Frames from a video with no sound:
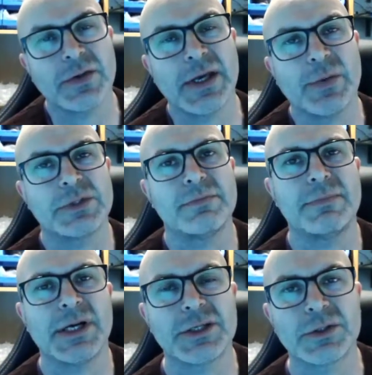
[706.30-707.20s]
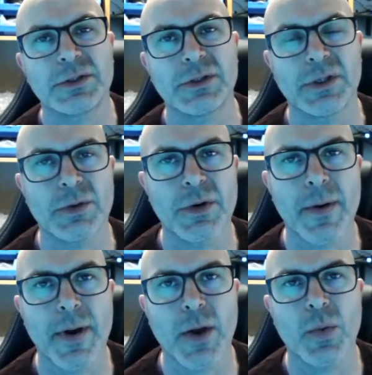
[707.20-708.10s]
that was a much
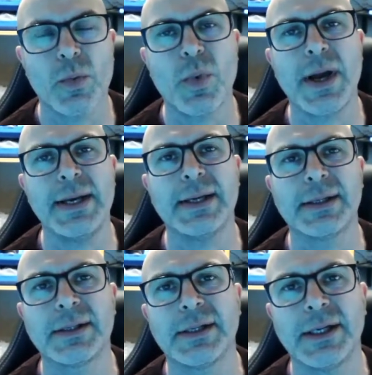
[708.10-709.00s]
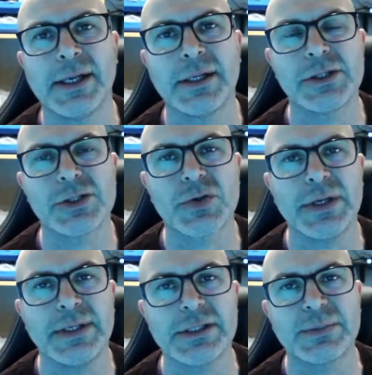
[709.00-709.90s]
wider
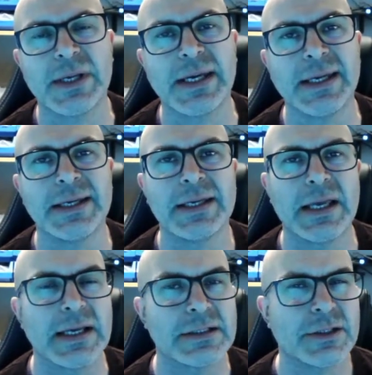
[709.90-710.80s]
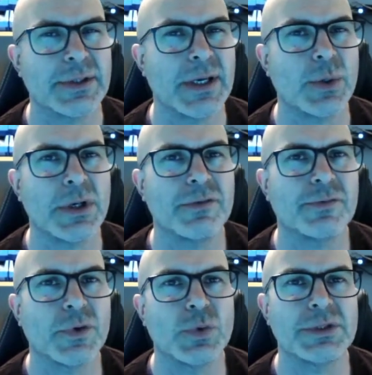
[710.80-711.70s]
screen display. So now
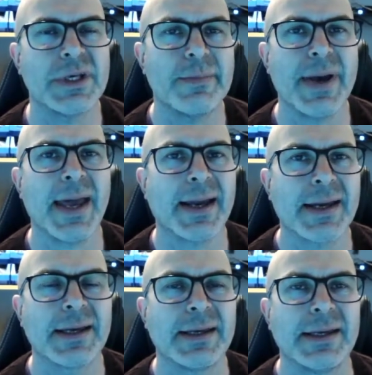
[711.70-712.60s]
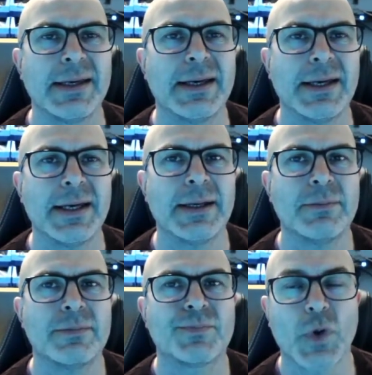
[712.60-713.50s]
I've altered it back,
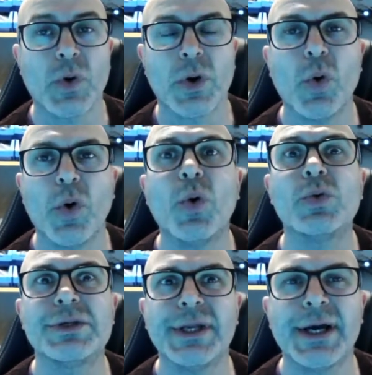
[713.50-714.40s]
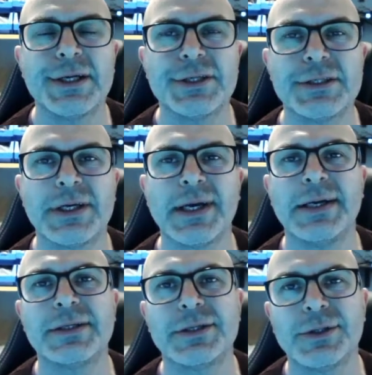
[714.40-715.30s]
or altered it I should say,
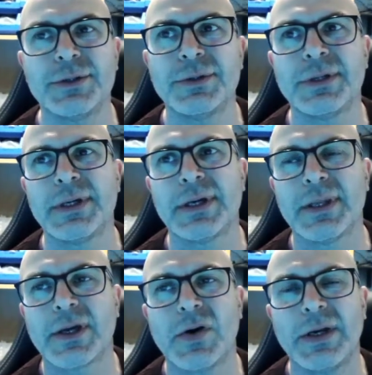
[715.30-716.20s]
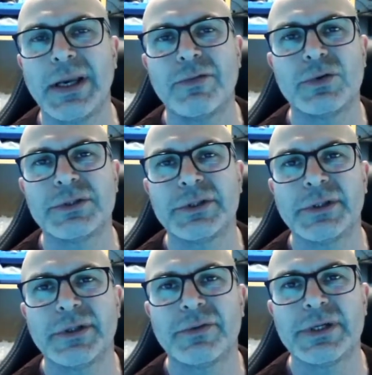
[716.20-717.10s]
to the kind of levels
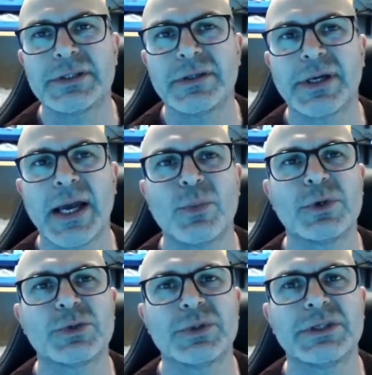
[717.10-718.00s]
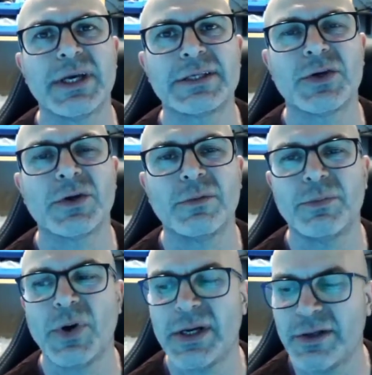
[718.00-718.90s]
that the rest of the cameras were set on
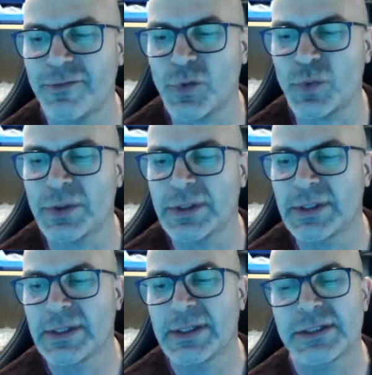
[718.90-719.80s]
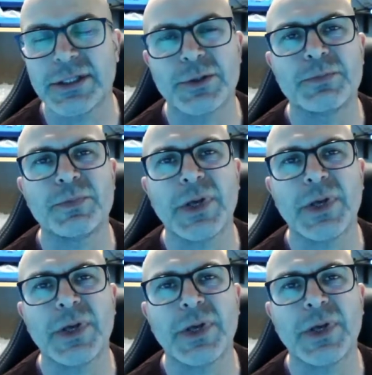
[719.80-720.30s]
by default. So